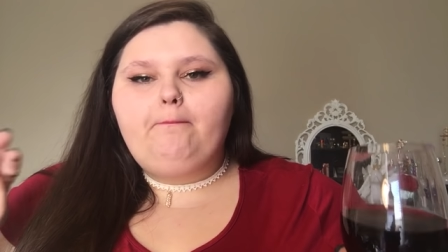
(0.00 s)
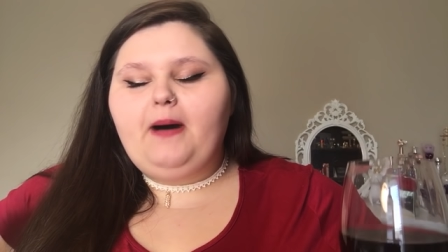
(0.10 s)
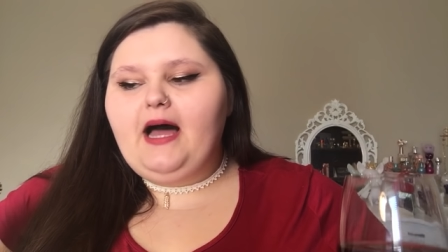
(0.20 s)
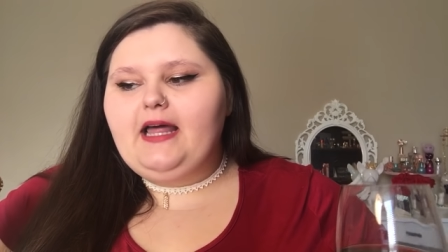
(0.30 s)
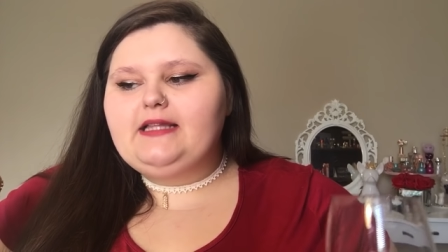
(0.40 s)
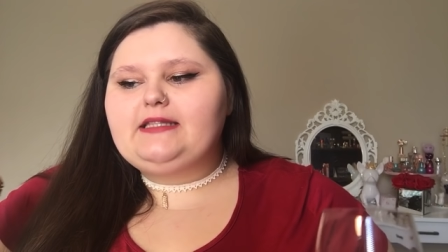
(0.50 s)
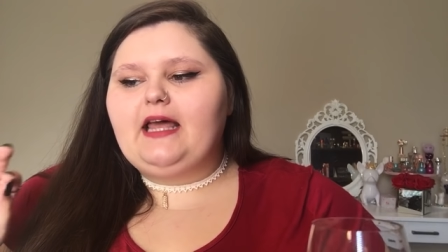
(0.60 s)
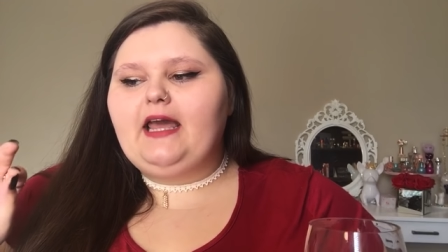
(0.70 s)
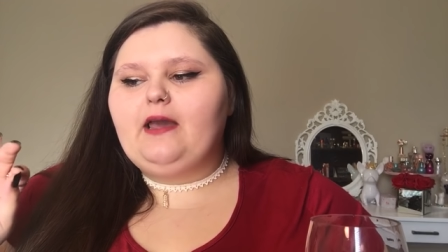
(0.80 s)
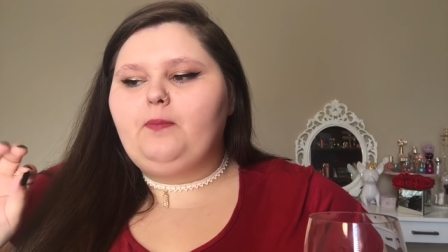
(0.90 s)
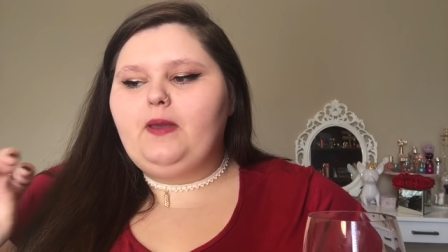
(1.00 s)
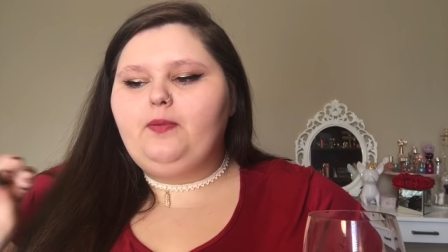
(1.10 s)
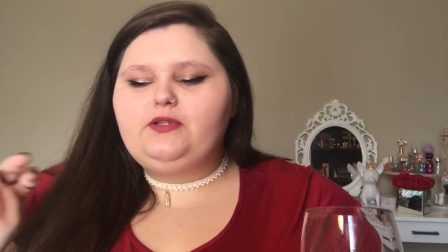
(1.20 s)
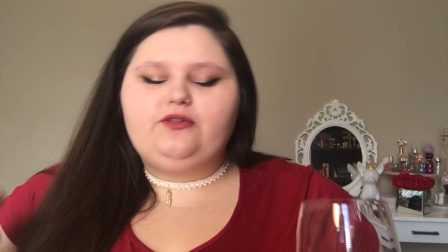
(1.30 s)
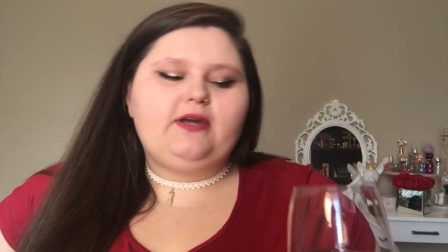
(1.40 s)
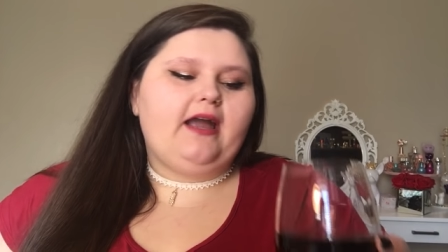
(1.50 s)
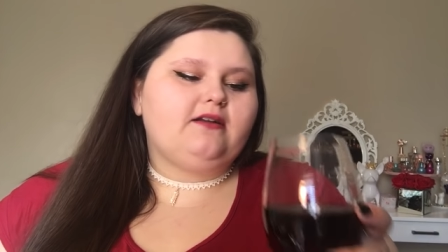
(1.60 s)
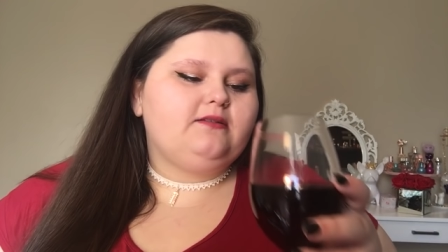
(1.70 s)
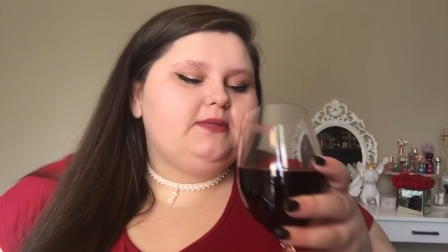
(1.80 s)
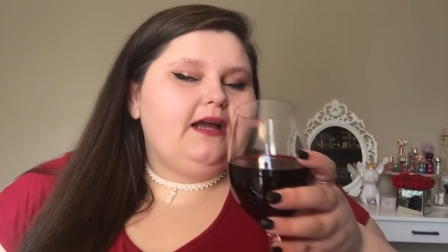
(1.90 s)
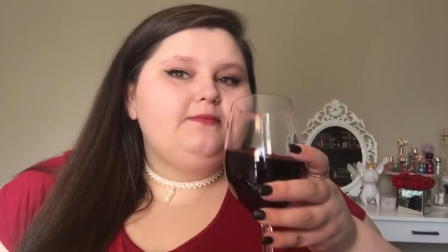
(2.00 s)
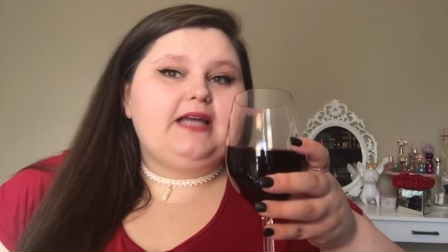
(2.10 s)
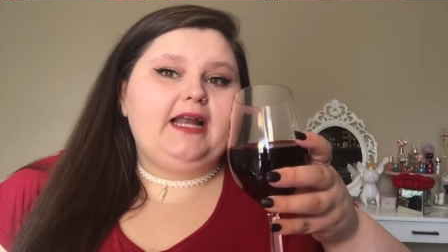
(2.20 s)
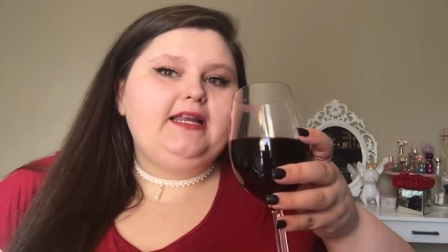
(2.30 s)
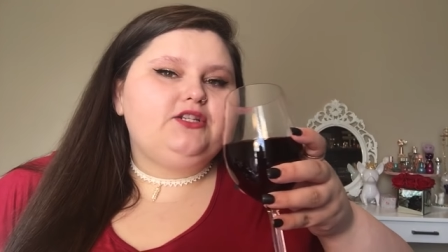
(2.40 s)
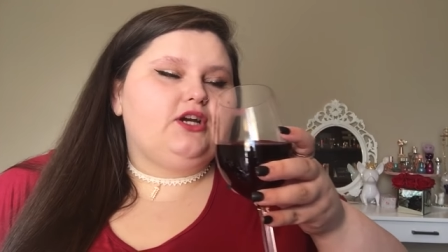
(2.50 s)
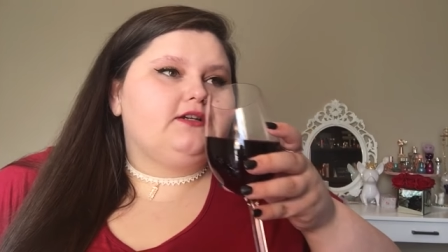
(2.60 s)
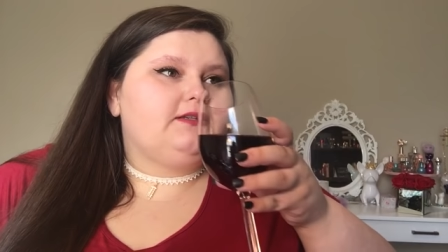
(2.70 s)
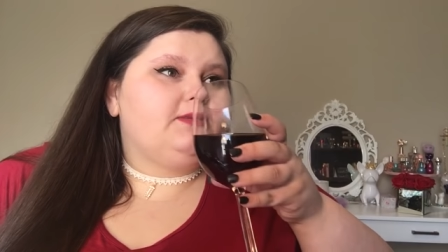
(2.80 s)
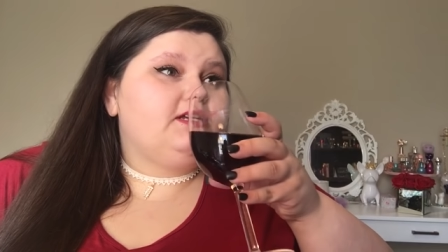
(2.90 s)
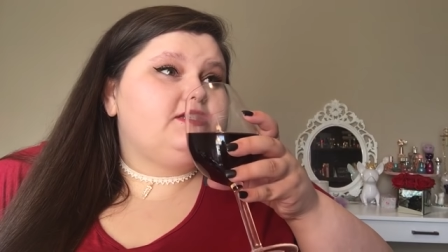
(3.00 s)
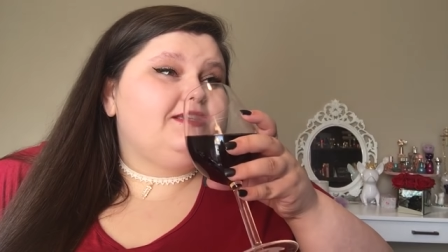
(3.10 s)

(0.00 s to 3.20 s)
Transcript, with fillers: But it's like, people do care sometimes. I need to choke some of this.